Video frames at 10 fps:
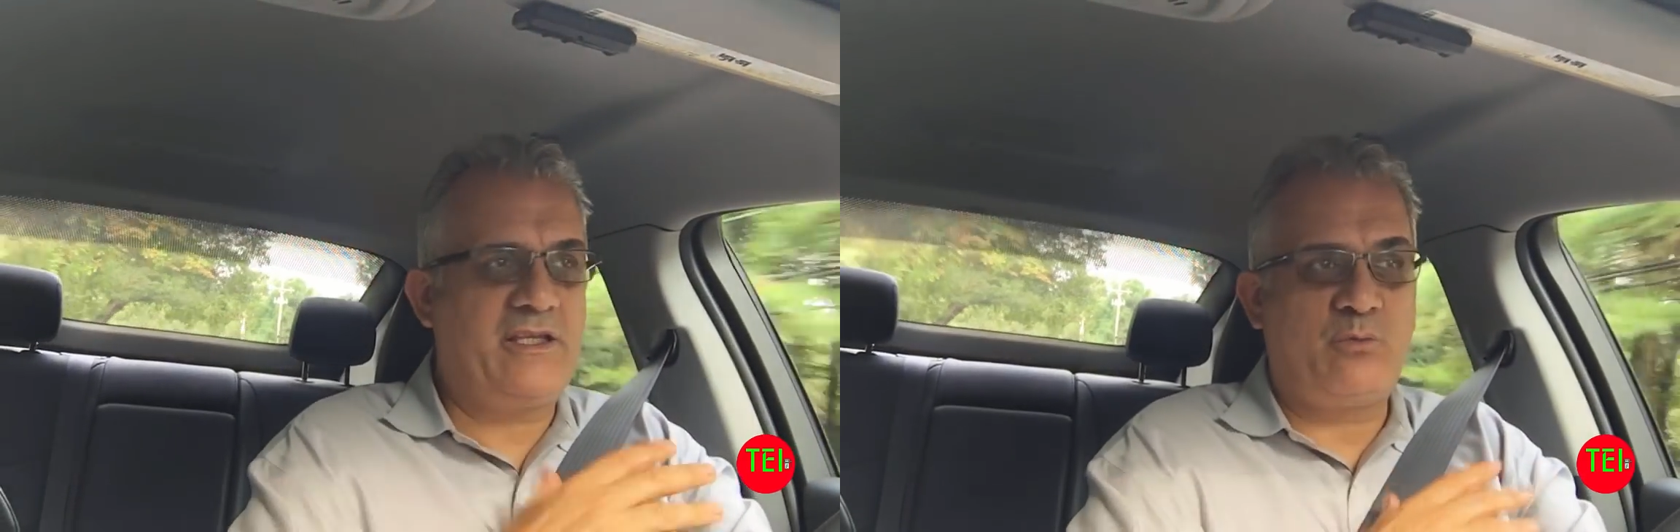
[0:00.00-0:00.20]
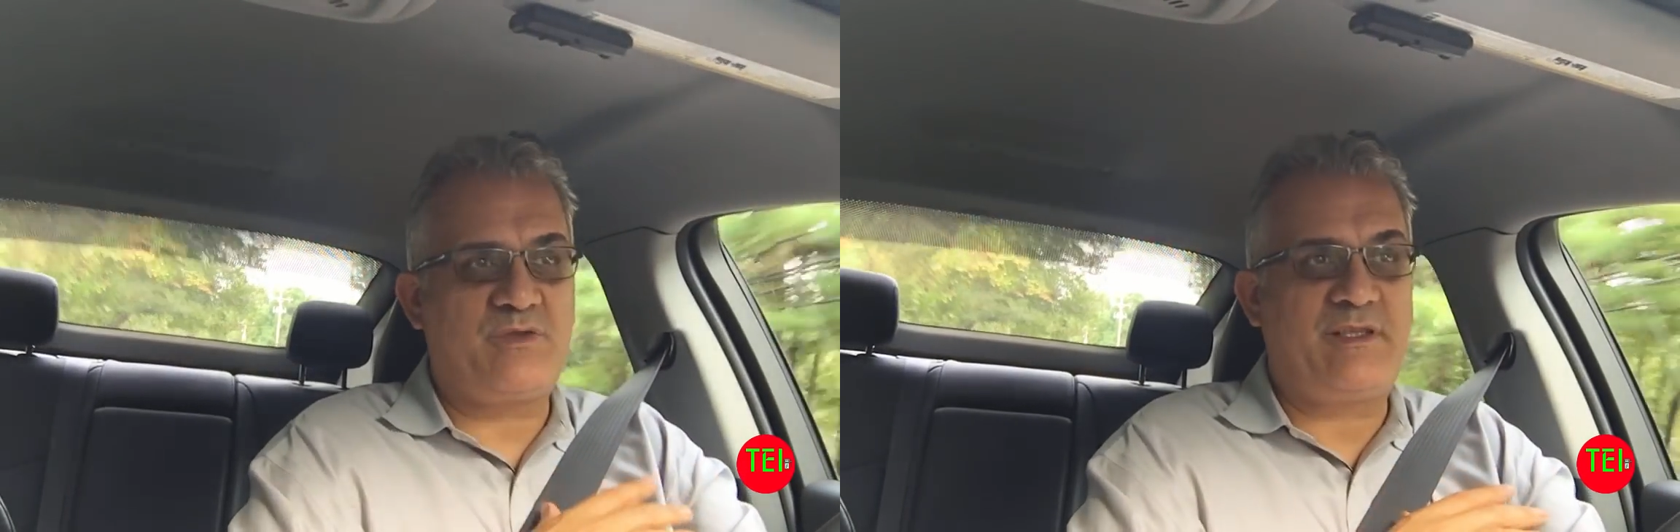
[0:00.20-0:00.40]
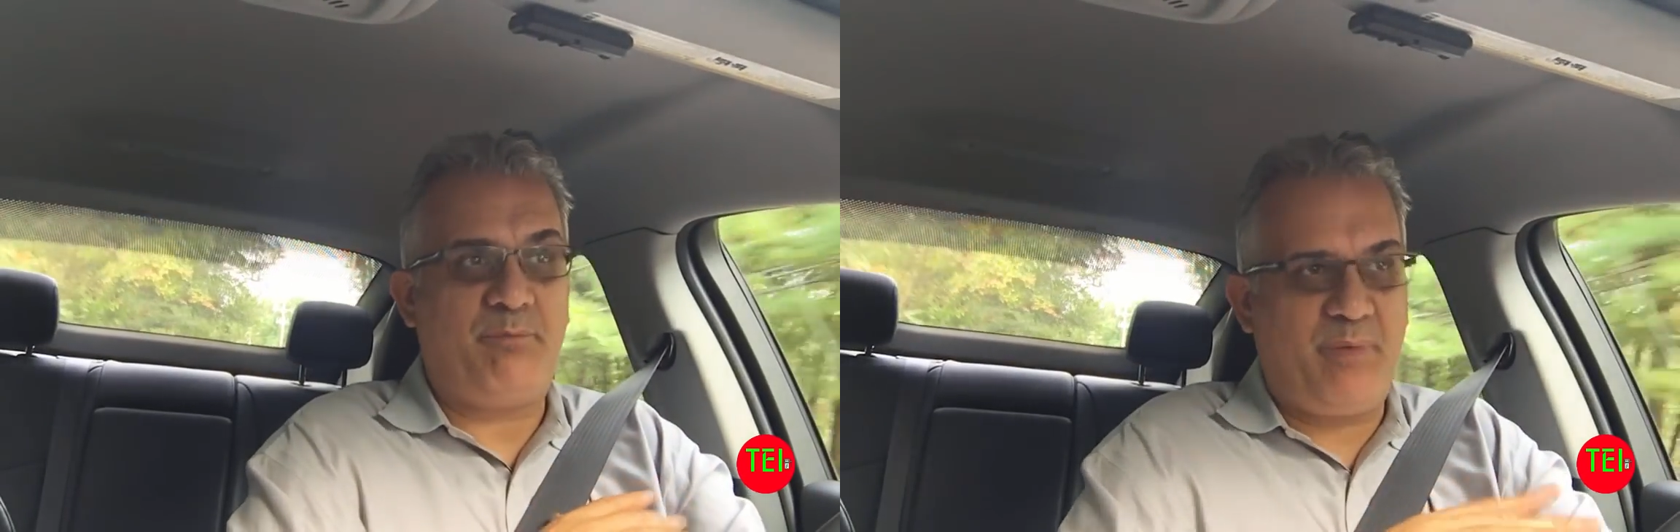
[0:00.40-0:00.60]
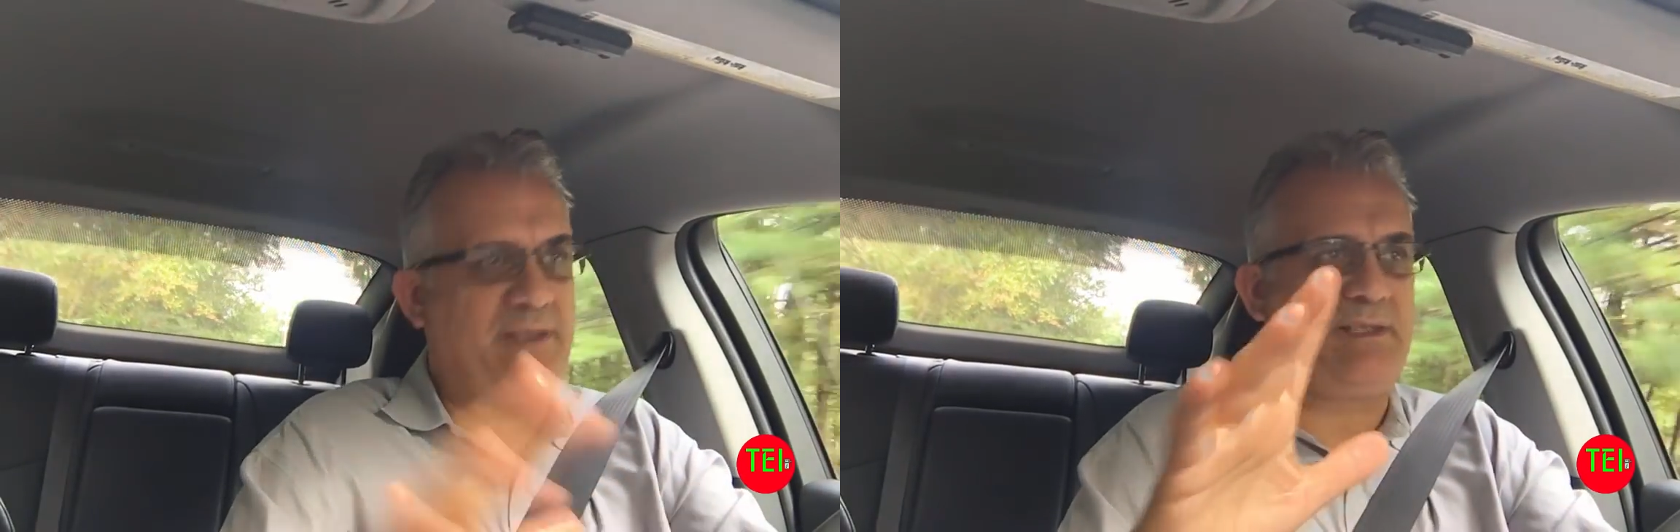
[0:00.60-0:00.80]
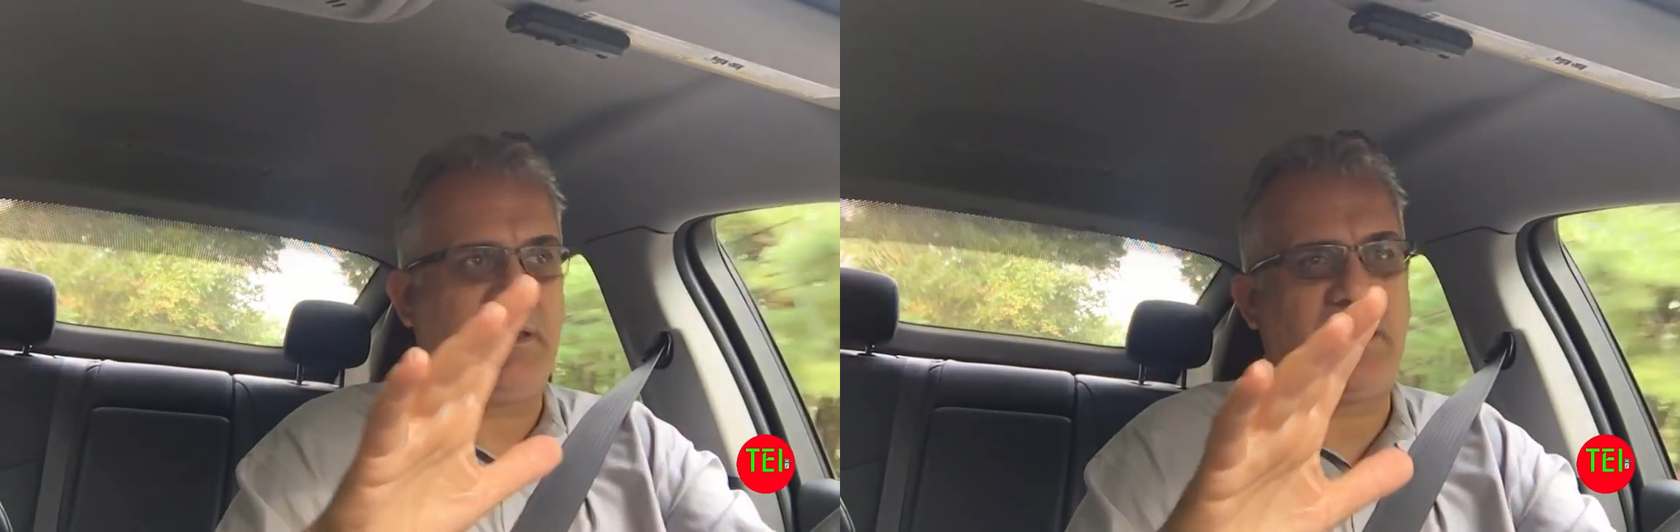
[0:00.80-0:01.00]
it was the
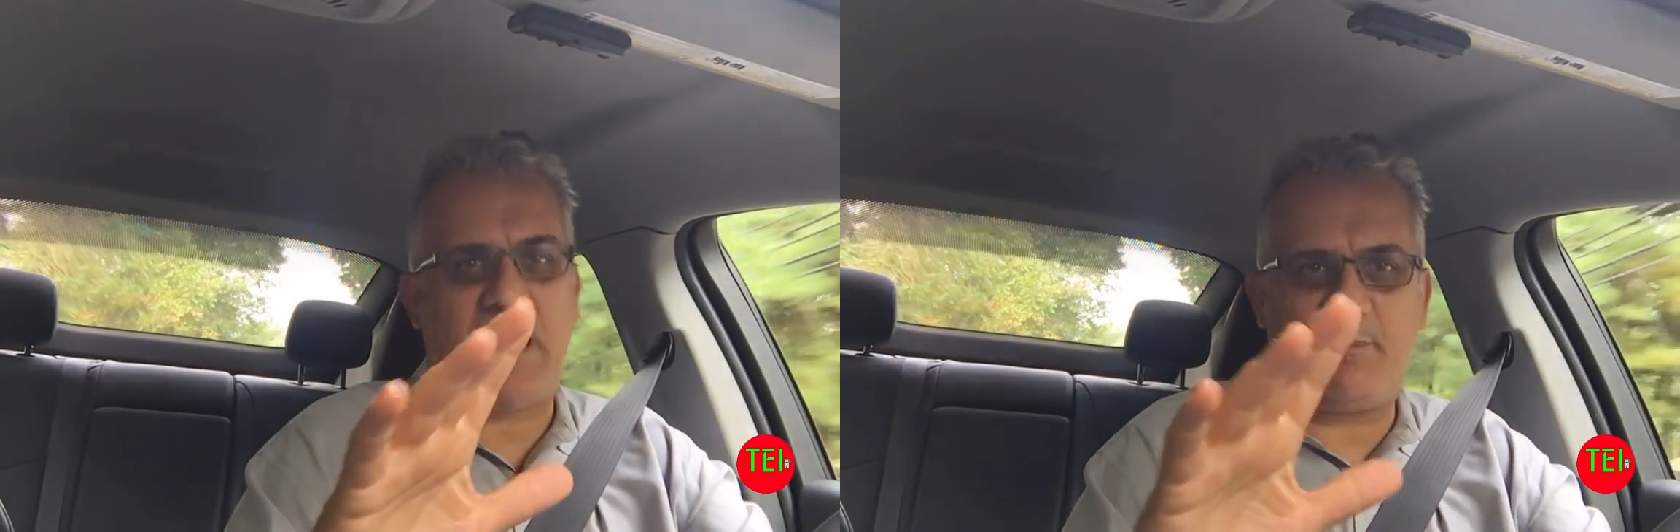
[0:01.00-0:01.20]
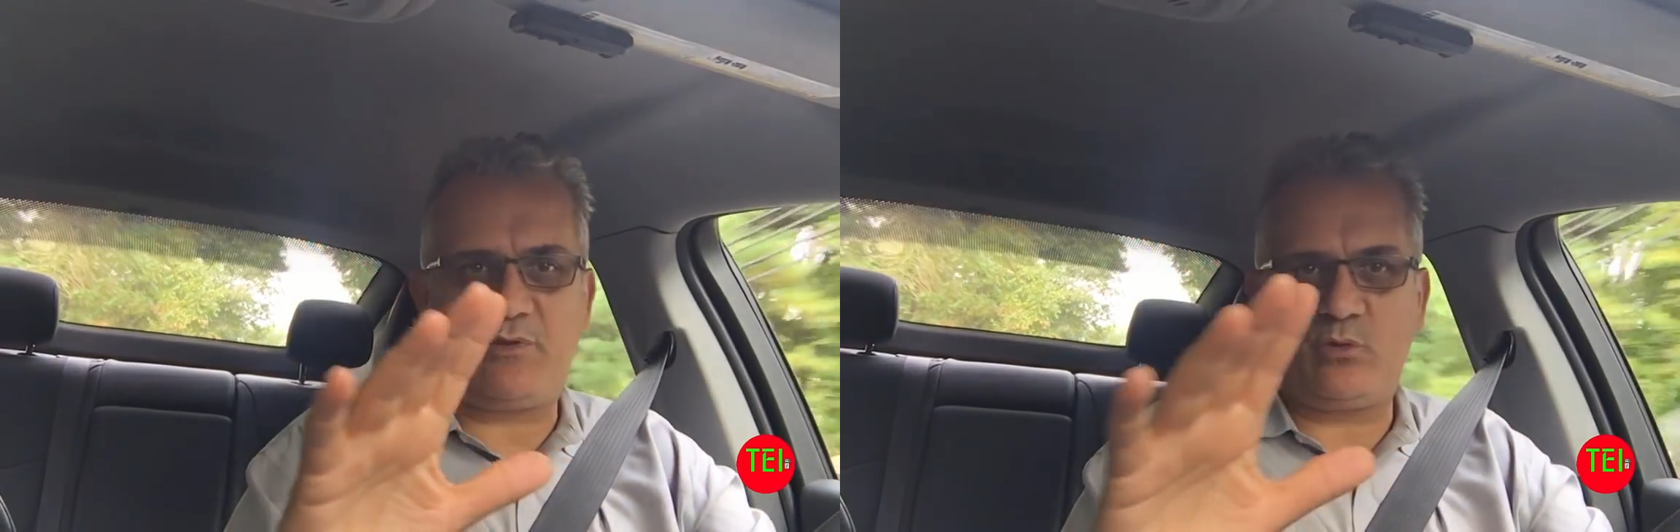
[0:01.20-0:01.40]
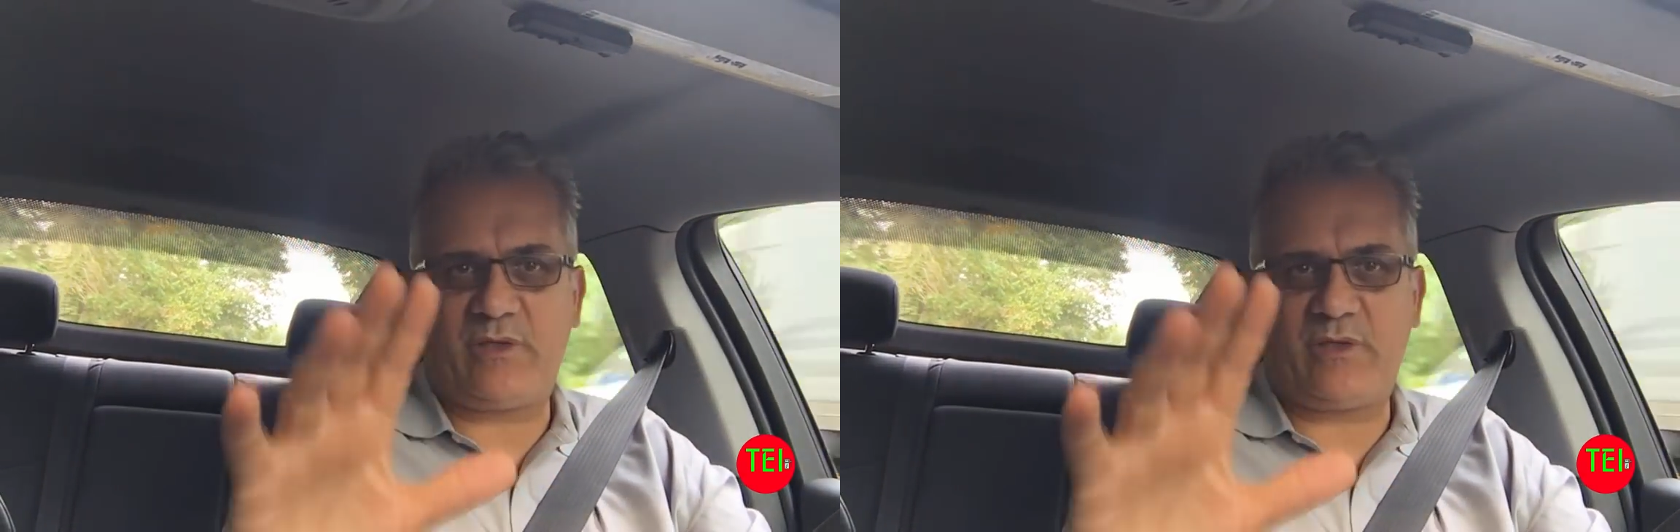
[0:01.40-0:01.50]
best thing that happened